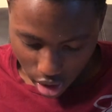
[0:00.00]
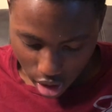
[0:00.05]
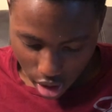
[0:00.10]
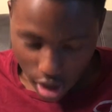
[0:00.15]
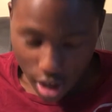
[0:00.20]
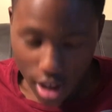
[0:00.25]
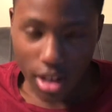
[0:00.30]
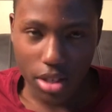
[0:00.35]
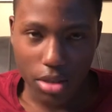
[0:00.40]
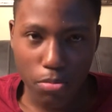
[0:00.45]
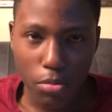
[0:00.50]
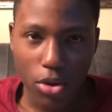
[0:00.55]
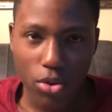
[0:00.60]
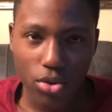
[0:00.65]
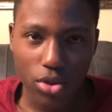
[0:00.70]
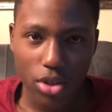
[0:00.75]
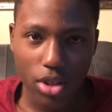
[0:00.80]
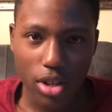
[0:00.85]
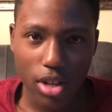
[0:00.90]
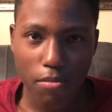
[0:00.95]
it's
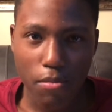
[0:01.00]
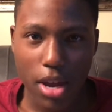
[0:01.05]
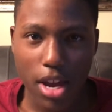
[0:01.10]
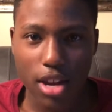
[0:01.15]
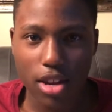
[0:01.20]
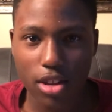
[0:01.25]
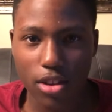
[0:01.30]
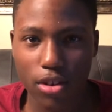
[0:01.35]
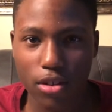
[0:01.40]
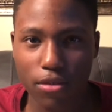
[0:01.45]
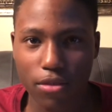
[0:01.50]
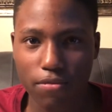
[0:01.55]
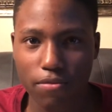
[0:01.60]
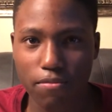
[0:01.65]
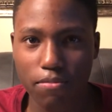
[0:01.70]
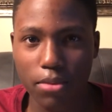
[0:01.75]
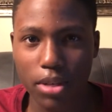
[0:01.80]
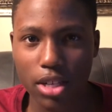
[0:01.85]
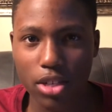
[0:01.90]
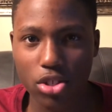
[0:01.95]
mostly made of
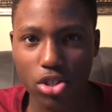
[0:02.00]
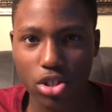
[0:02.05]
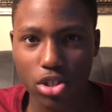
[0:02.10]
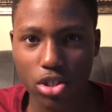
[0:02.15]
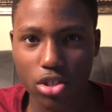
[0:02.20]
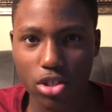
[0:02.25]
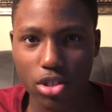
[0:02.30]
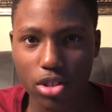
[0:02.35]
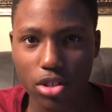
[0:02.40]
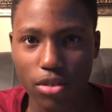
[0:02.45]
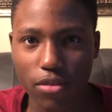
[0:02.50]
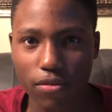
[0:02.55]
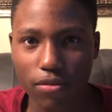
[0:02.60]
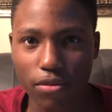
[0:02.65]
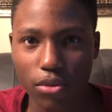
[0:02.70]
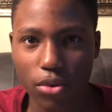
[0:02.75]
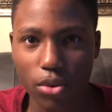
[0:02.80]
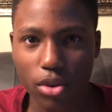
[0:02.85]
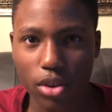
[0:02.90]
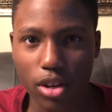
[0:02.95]
beaches
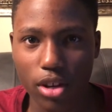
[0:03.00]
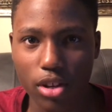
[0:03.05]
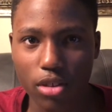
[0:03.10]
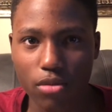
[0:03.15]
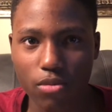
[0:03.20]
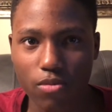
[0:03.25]
for like